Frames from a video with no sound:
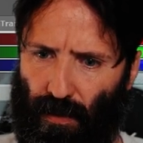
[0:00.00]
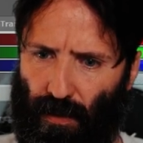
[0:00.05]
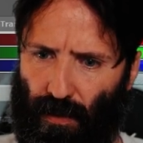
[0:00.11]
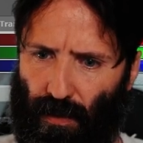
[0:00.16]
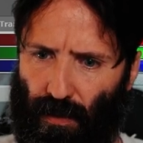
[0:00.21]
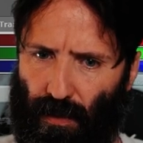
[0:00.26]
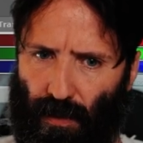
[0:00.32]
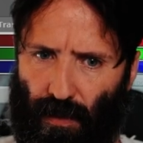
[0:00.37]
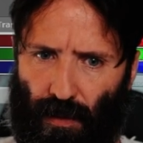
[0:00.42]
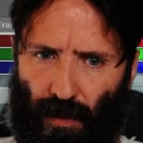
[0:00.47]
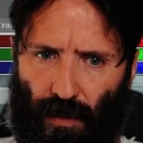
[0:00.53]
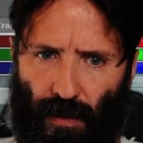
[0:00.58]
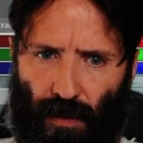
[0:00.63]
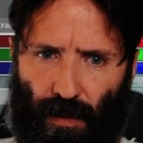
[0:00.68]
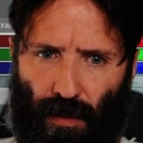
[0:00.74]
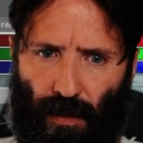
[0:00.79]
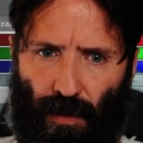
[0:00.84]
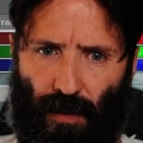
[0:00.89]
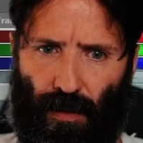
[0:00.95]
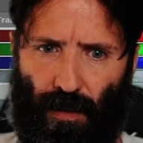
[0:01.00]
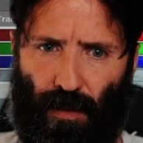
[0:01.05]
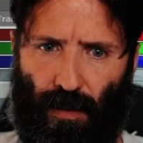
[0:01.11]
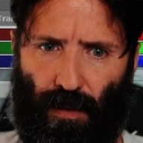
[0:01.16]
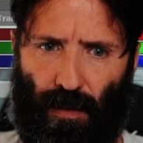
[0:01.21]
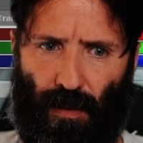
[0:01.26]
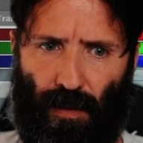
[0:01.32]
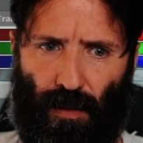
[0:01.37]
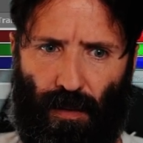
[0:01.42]

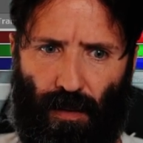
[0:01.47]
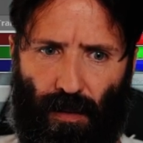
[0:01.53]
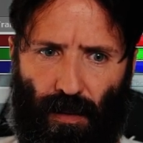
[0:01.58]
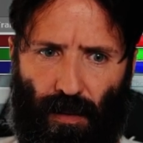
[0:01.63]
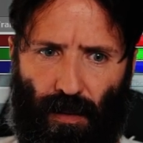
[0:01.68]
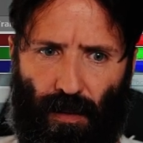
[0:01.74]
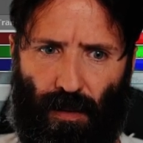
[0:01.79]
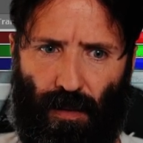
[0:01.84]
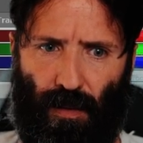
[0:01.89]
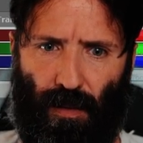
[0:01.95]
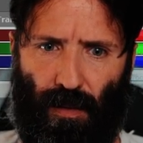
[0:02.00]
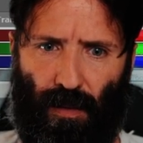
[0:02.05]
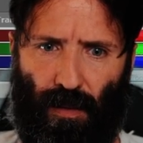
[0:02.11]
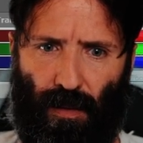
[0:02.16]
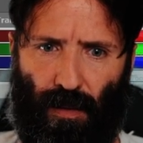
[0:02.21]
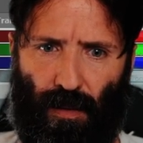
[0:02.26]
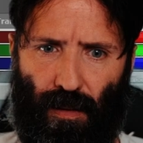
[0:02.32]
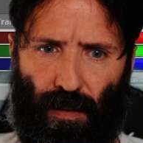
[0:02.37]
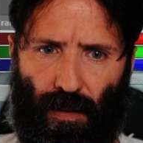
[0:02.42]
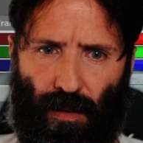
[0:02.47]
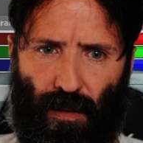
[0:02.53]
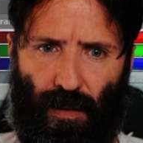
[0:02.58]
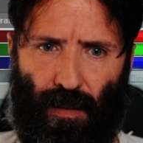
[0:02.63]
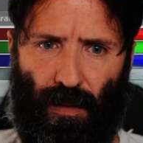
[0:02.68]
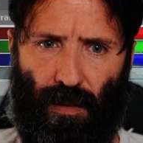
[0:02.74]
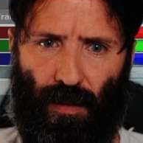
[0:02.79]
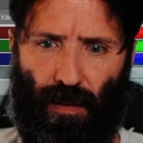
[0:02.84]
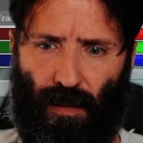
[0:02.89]

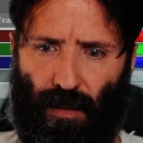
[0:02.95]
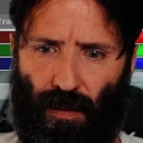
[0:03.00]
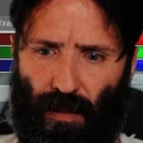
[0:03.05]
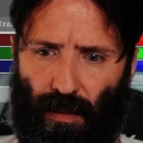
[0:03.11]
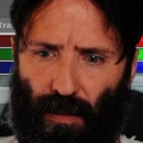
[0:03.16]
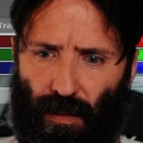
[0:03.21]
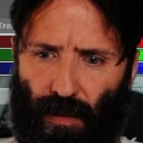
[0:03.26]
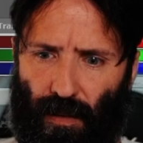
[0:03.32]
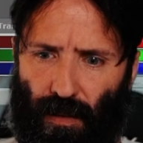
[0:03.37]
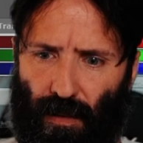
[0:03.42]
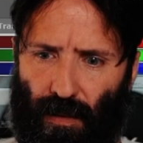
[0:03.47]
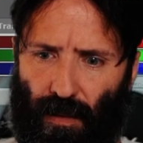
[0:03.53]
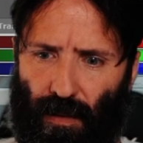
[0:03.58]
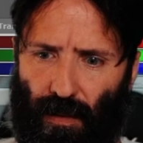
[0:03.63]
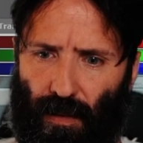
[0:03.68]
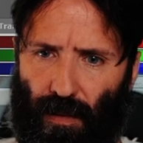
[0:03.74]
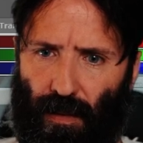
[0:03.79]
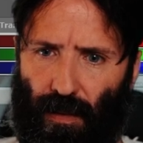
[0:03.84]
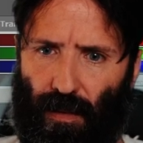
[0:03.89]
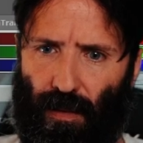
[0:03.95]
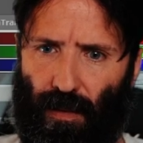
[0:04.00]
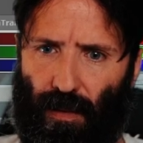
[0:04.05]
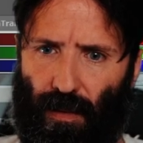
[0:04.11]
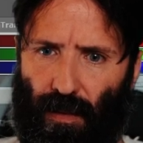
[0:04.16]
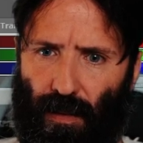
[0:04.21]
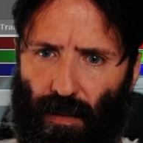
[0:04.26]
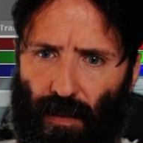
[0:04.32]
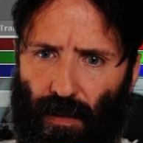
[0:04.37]

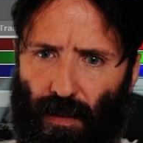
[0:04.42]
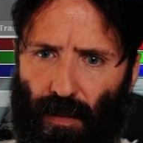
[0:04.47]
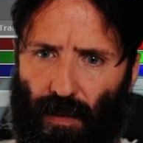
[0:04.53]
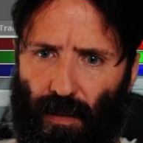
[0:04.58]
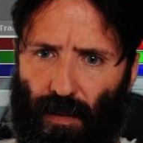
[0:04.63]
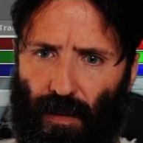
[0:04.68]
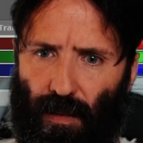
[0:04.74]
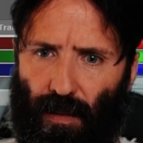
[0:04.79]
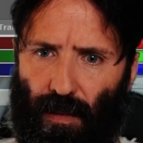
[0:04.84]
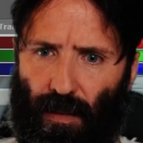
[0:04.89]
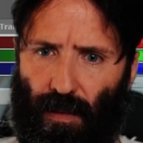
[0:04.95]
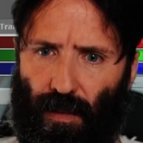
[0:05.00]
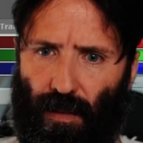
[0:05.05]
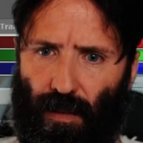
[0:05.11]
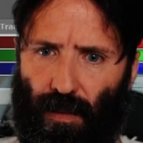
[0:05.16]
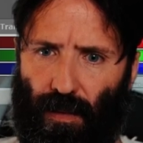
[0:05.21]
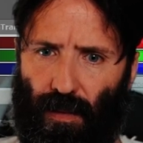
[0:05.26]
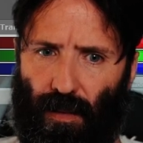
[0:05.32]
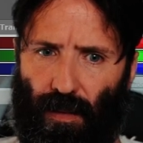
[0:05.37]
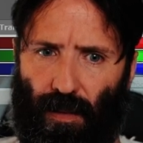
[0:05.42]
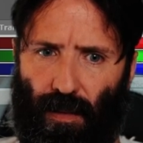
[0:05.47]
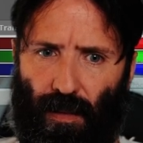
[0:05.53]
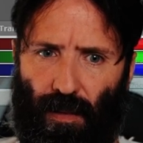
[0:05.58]
Nothing is said.